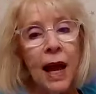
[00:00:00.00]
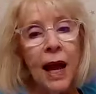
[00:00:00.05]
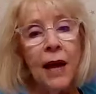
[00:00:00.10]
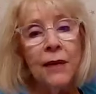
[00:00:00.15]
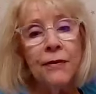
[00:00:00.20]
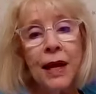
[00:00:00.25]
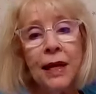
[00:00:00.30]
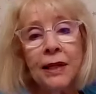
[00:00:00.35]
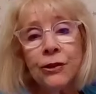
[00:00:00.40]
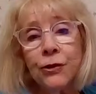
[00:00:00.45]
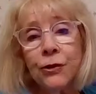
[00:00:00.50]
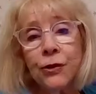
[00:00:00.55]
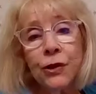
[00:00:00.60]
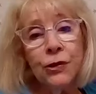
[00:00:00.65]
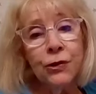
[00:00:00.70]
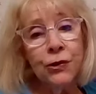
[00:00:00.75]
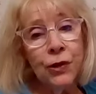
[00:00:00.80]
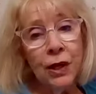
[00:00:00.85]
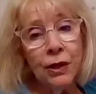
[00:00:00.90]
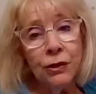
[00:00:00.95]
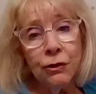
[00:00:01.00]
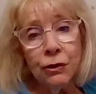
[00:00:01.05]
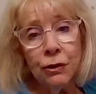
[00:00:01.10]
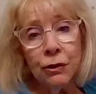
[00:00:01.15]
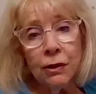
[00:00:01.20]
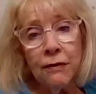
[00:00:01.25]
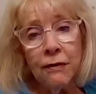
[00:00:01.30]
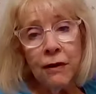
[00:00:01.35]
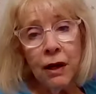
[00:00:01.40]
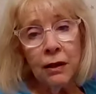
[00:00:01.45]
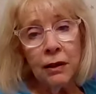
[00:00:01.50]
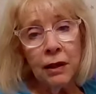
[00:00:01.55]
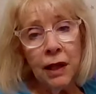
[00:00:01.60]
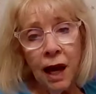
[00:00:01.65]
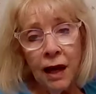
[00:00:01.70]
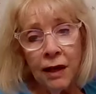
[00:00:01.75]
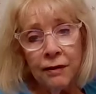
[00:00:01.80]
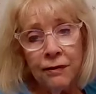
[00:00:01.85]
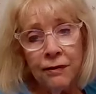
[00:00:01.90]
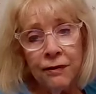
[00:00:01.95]
and that's the center of our
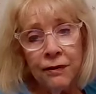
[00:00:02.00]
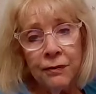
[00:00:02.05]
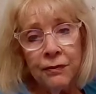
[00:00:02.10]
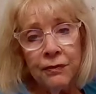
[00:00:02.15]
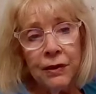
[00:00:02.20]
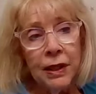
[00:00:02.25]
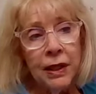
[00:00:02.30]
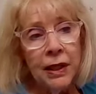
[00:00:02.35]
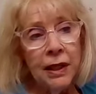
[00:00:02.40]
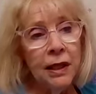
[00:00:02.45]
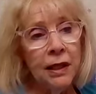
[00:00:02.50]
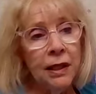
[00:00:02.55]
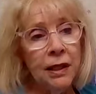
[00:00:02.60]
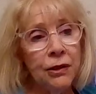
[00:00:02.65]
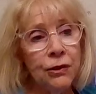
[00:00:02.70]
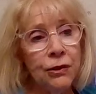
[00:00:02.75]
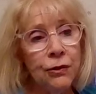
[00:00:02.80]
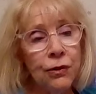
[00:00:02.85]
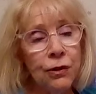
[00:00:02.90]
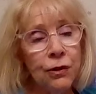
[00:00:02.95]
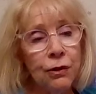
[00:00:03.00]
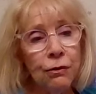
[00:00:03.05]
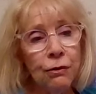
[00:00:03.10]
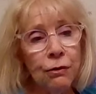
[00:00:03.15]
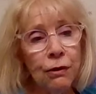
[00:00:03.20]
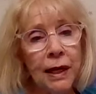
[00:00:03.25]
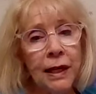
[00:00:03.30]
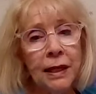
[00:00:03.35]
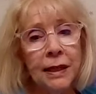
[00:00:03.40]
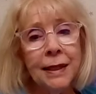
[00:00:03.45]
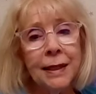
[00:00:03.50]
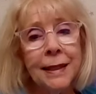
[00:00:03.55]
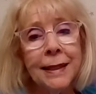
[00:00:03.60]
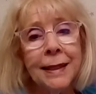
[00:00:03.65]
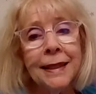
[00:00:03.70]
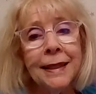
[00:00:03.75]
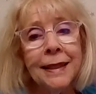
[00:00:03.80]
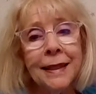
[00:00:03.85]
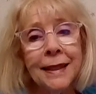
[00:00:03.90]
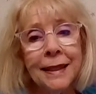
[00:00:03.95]
life. It is the great
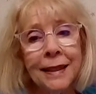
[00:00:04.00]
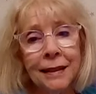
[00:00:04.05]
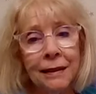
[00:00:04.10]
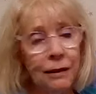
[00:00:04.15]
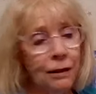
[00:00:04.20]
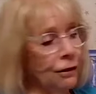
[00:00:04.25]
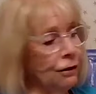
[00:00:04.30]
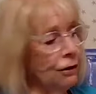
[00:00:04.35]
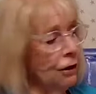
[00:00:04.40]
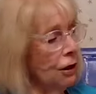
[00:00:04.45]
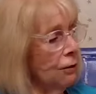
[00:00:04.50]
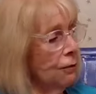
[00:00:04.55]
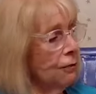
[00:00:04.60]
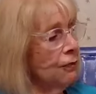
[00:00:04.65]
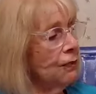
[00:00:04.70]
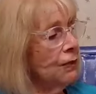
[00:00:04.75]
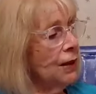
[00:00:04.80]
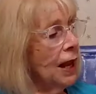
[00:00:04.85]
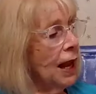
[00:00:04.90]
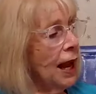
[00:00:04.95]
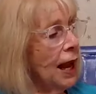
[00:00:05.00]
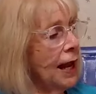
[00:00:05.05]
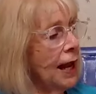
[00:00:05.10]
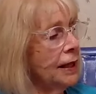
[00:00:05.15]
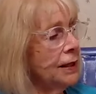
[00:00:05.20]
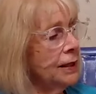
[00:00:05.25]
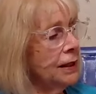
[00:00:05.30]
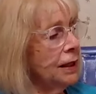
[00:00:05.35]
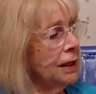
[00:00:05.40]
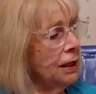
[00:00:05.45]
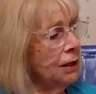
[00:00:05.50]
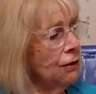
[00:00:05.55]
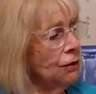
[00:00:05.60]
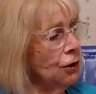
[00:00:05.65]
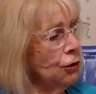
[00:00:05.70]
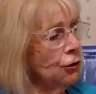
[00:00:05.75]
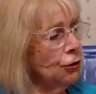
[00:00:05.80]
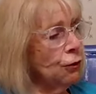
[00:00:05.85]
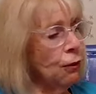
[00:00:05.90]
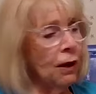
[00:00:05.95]
healer. And
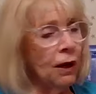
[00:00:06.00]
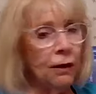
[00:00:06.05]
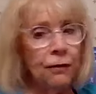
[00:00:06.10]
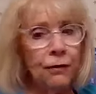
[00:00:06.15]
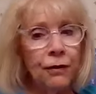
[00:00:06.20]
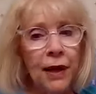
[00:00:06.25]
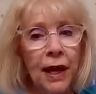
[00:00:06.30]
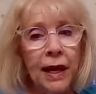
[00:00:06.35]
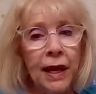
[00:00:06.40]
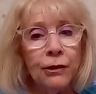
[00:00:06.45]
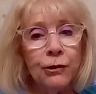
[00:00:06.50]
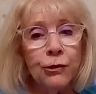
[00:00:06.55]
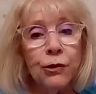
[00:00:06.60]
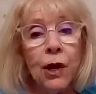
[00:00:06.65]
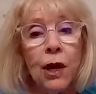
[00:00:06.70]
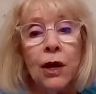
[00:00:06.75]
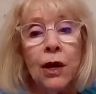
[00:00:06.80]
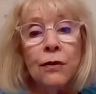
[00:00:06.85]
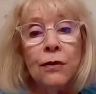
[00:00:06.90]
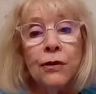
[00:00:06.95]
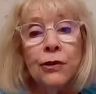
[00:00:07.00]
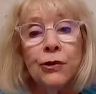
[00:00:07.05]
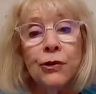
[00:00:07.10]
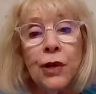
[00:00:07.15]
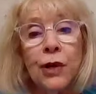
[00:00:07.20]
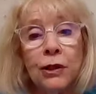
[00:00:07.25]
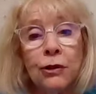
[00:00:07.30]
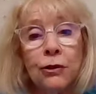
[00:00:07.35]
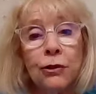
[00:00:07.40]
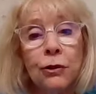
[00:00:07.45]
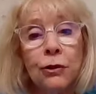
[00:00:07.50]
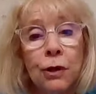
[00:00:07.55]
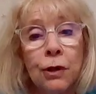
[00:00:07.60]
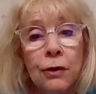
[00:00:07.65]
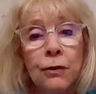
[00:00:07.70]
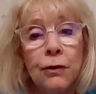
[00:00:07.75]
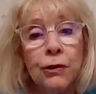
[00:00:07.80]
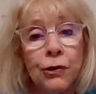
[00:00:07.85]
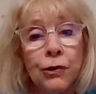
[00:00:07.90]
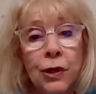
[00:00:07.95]
in the 12th house,
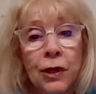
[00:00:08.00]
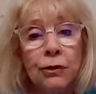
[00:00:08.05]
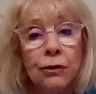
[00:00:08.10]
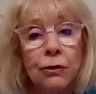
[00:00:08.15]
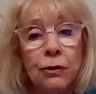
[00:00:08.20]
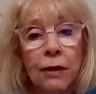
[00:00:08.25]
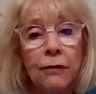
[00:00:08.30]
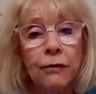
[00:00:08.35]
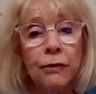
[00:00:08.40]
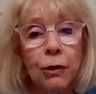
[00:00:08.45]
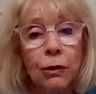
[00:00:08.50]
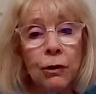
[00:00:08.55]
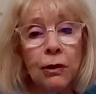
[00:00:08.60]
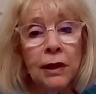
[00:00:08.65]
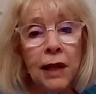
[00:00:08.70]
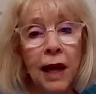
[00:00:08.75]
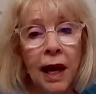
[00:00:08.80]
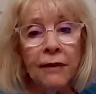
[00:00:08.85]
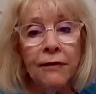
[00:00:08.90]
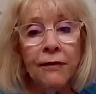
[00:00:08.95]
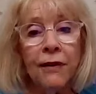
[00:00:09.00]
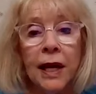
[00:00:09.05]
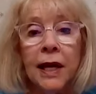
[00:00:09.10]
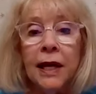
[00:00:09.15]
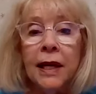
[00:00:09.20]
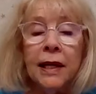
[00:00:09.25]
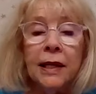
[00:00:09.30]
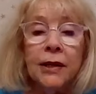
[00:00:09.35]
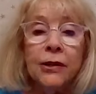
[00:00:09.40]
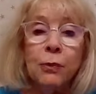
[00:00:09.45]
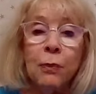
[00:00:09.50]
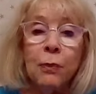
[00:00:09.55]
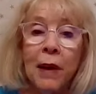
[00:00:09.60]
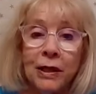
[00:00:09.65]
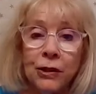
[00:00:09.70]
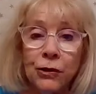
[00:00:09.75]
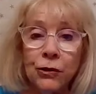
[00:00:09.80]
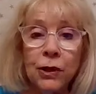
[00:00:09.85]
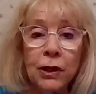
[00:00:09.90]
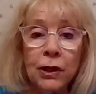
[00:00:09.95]
the center of your life is
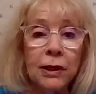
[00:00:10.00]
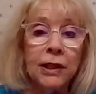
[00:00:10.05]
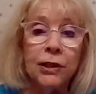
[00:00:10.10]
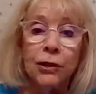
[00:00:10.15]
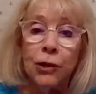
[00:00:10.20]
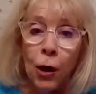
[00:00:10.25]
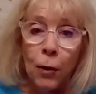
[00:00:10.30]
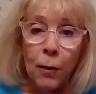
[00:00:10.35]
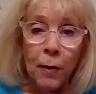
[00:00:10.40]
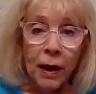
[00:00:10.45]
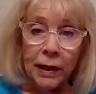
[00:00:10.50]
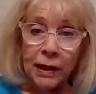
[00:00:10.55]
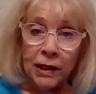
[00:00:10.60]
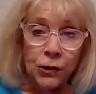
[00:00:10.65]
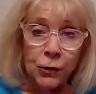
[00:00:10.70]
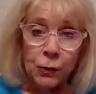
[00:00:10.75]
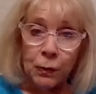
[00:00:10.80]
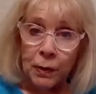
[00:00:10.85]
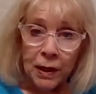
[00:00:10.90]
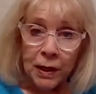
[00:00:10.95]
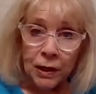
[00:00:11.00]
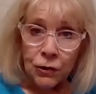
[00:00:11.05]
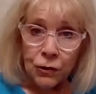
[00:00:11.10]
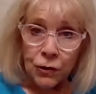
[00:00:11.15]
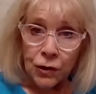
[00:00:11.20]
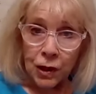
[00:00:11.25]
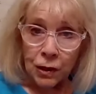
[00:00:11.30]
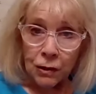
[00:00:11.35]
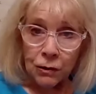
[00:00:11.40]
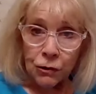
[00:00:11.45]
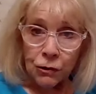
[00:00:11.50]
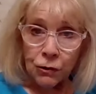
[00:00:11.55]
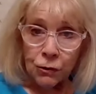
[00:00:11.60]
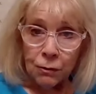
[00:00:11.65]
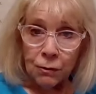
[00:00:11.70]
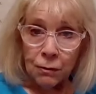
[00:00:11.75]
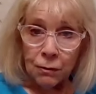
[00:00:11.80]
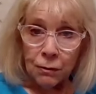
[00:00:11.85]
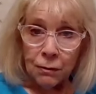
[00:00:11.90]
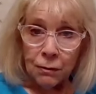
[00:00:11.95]
basically nobody's business.